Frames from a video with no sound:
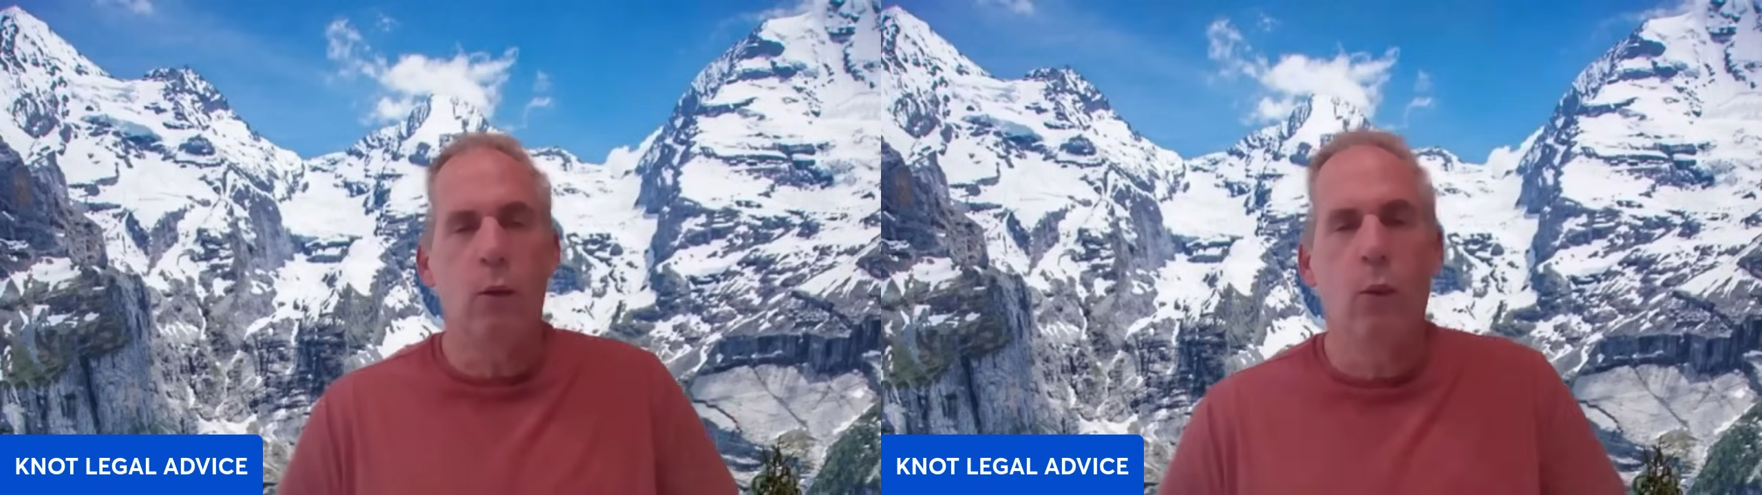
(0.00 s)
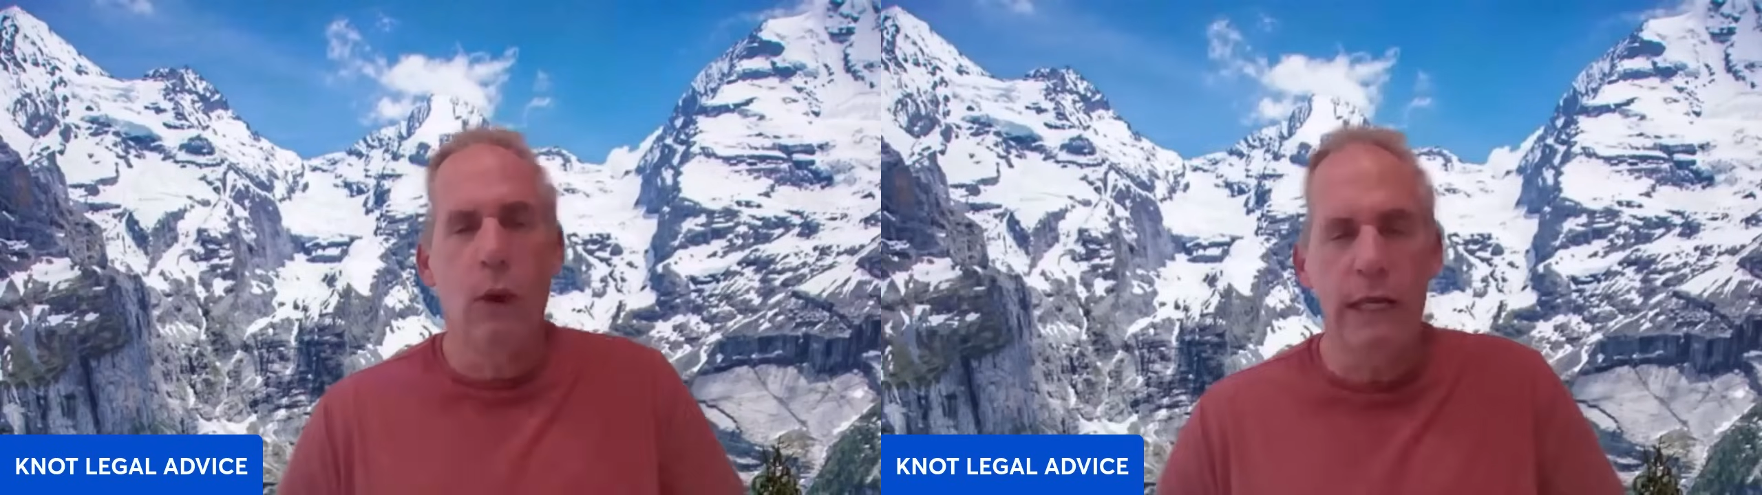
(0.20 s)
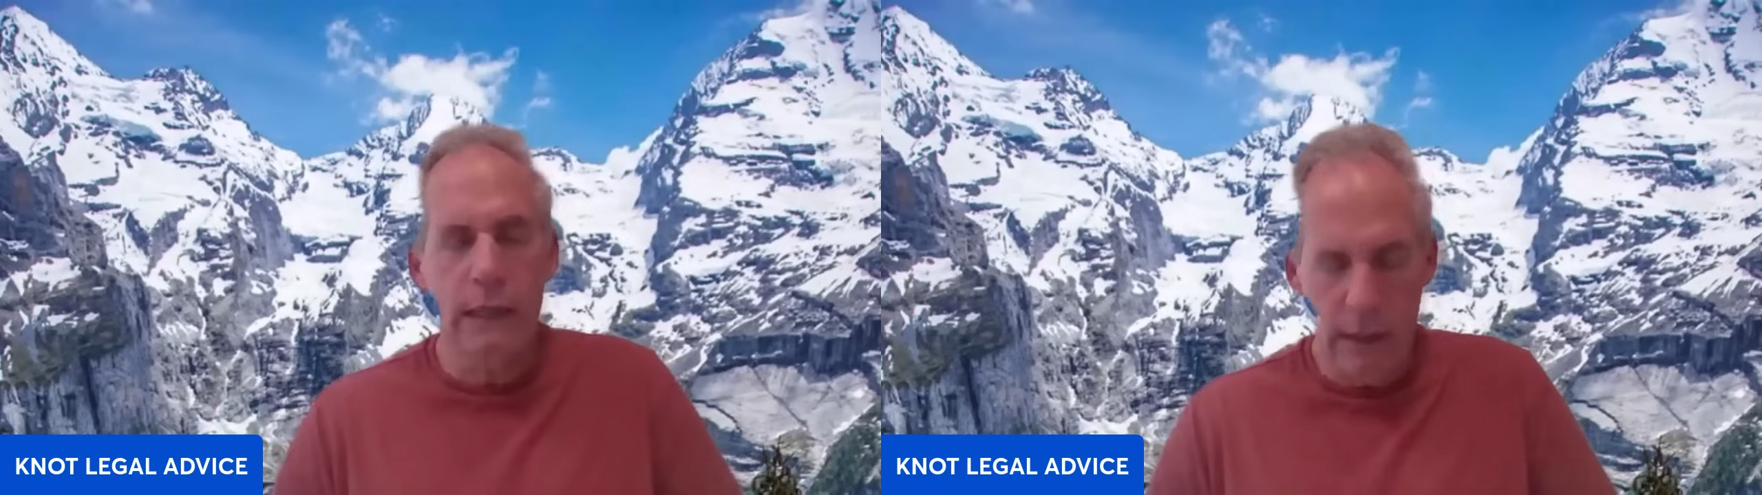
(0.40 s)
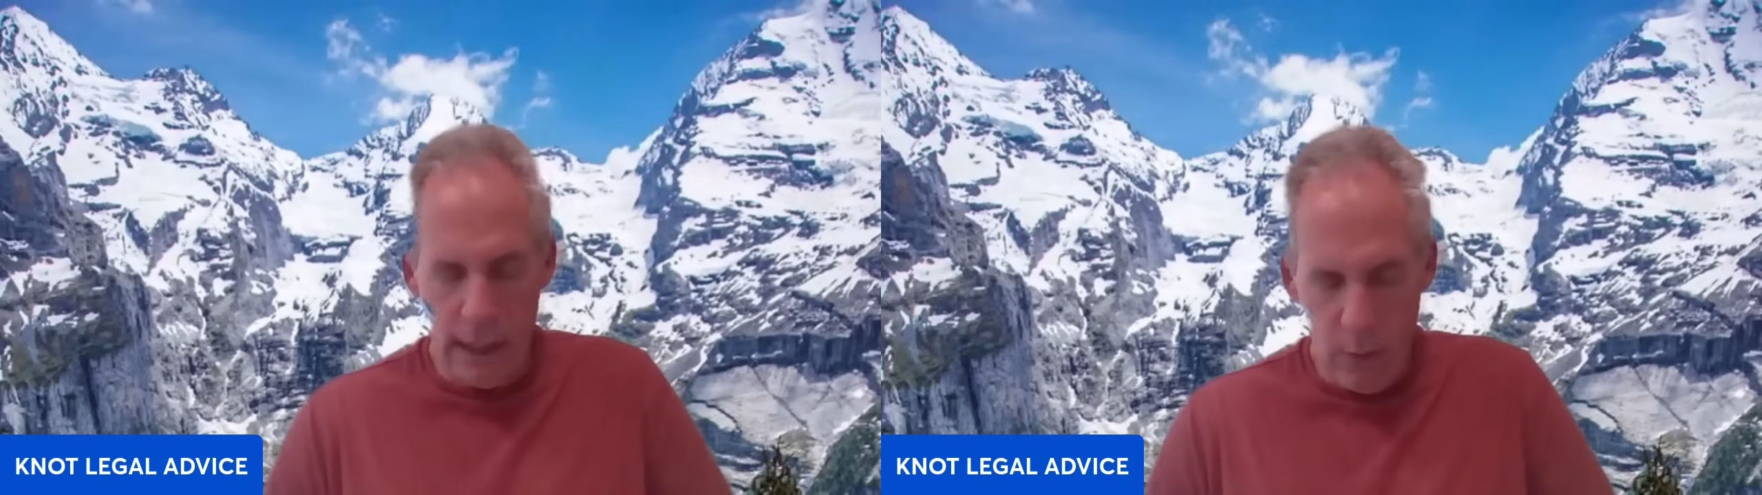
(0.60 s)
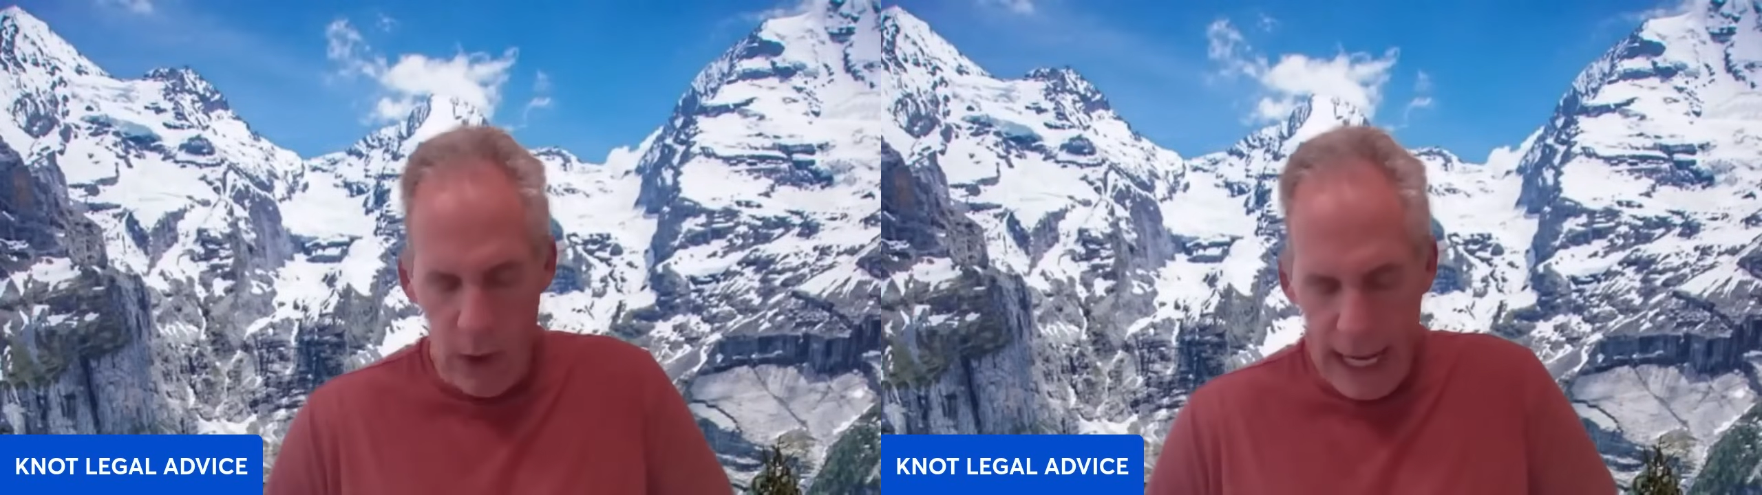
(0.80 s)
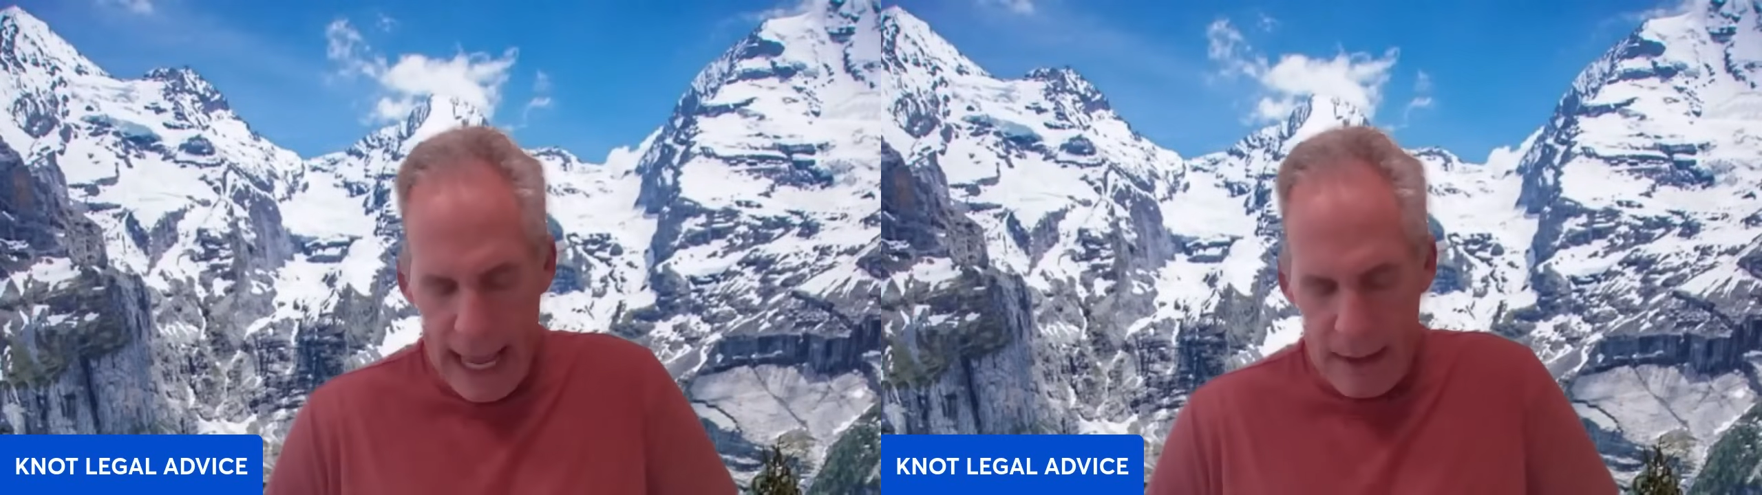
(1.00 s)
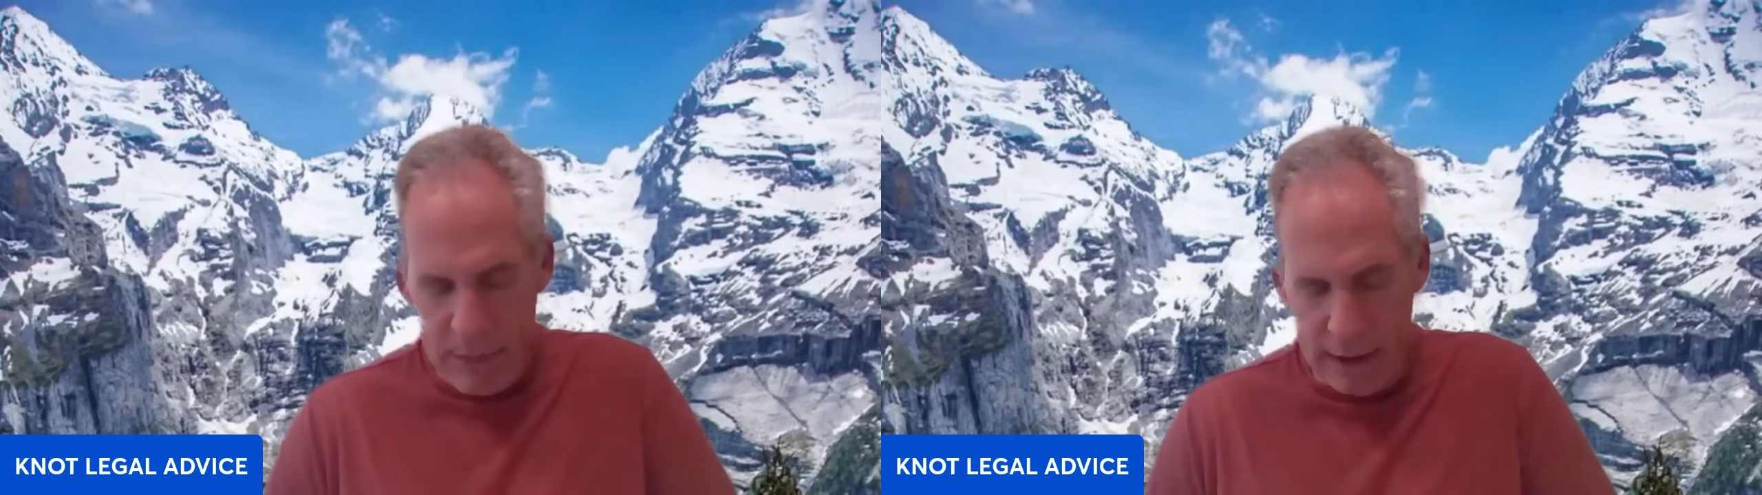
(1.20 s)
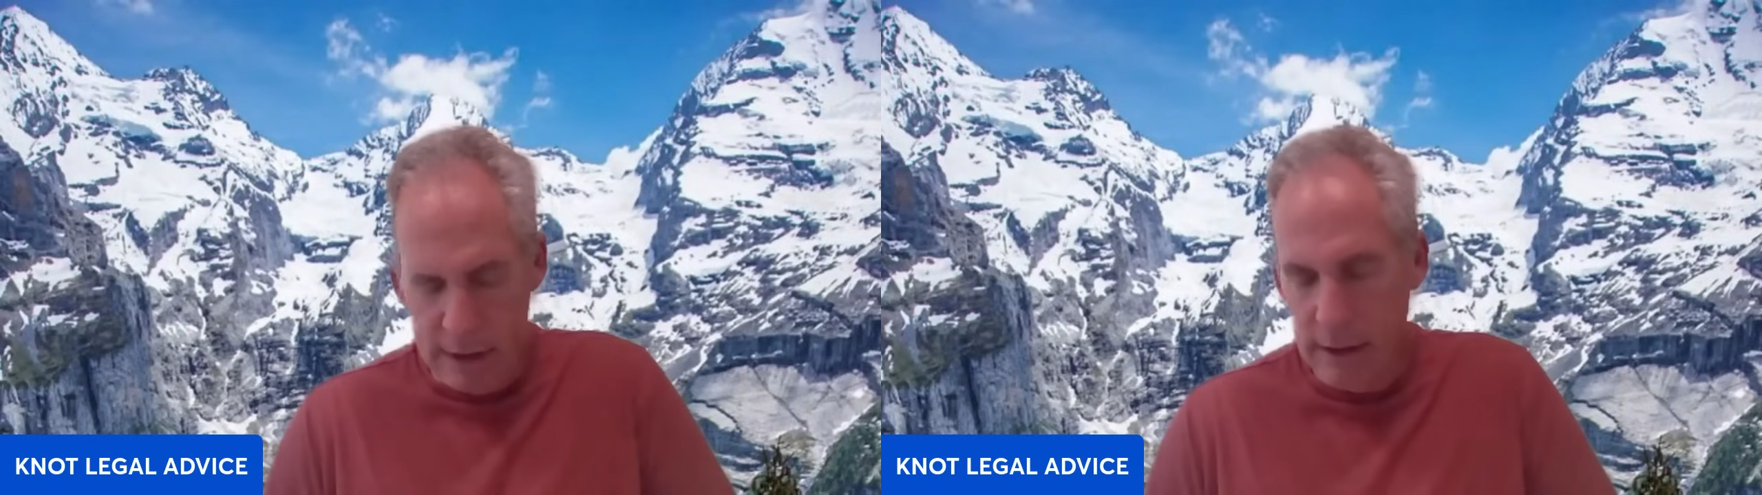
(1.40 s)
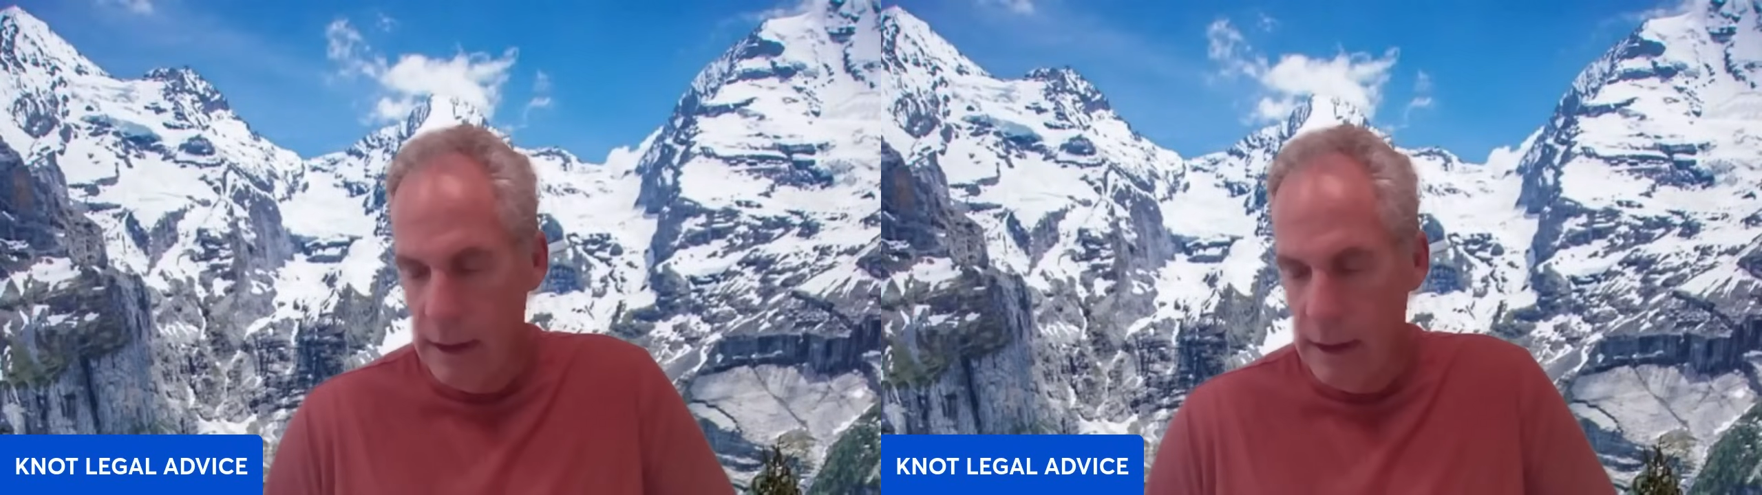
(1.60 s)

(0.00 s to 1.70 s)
What what happened?